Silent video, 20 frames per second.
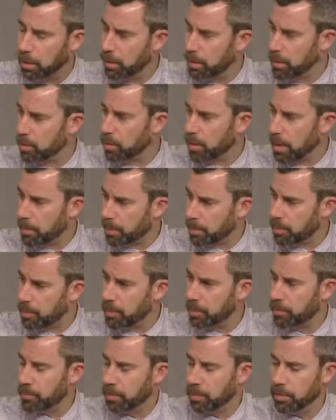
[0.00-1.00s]
equal
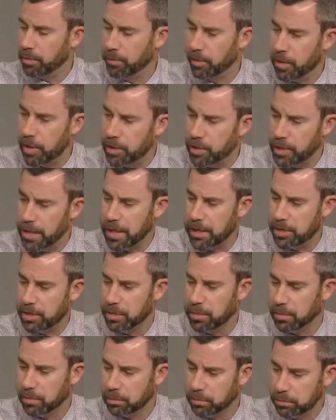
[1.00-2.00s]
opportunity for
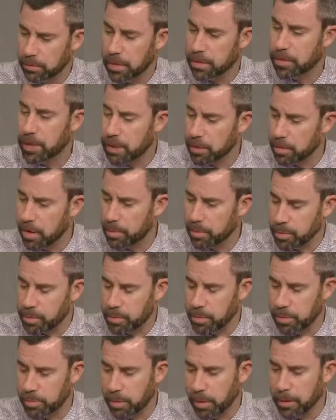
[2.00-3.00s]
educational
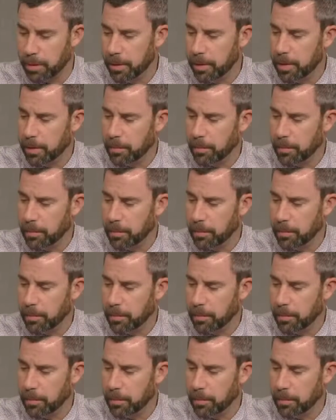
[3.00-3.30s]
opportunities, but